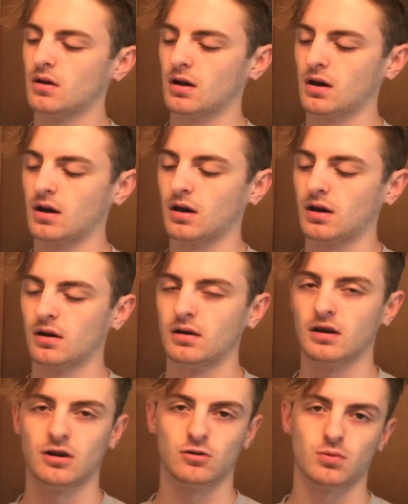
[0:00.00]

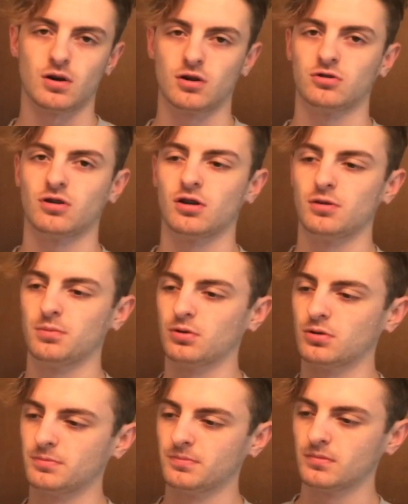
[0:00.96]
It is water
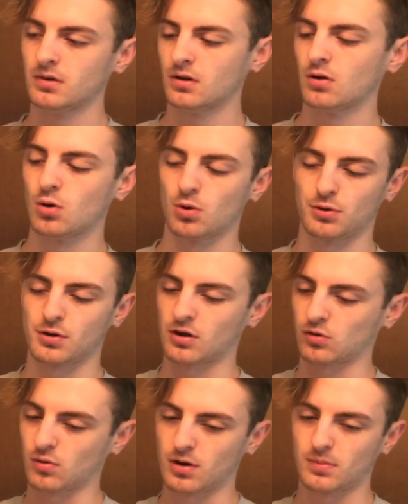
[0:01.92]
soluble,
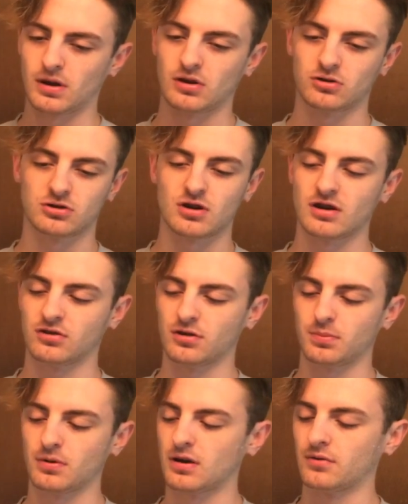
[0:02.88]
orthodox water base, dries
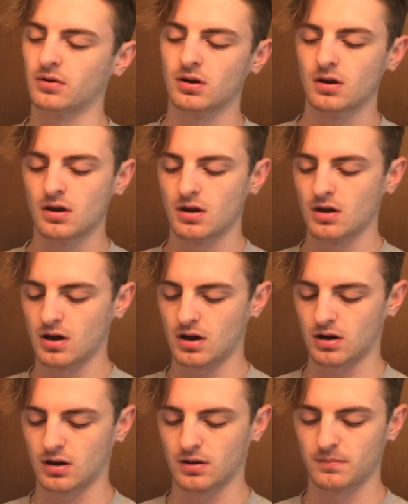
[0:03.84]
up, whatever.
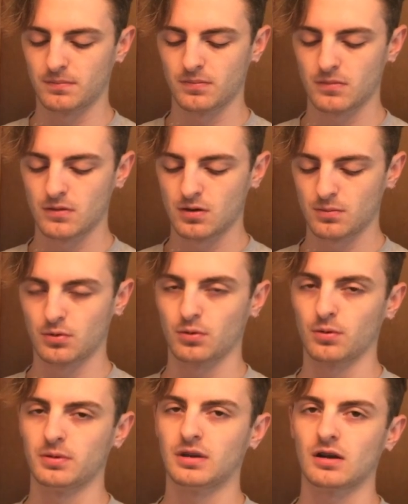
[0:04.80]
But we're
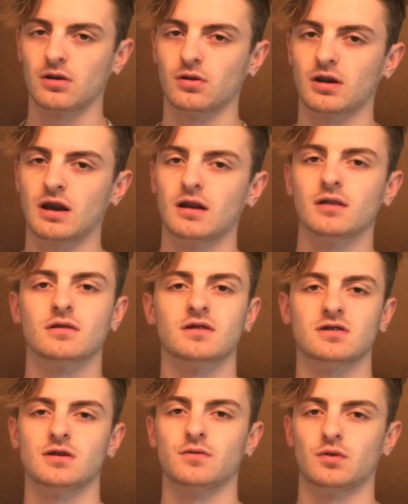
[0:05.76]
going to be taking a look at it to
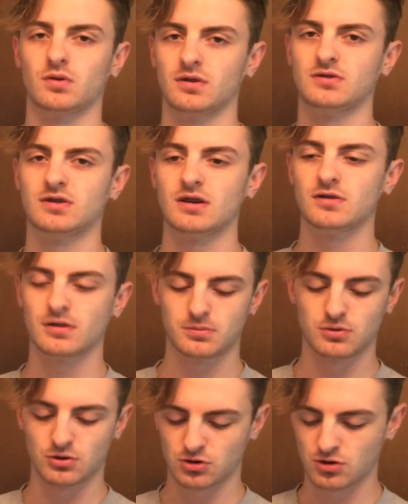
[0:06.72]
see if it really stands up
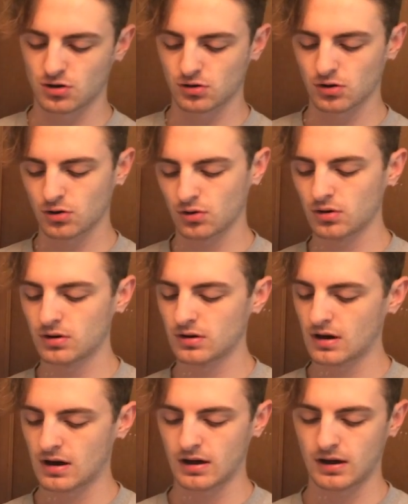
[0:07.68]
to a stronghold.
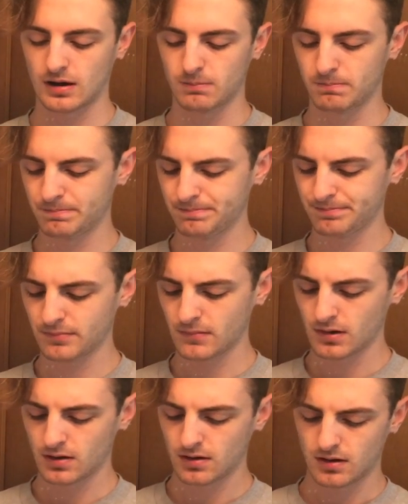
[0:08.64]

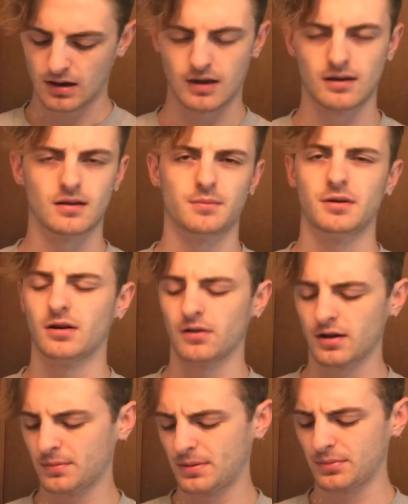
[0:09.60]
And I mean, a
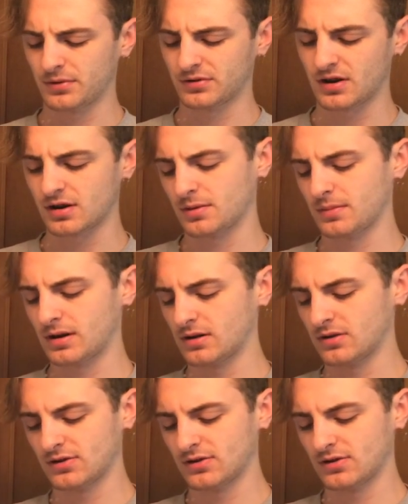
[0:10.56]
lot of people are talking about it.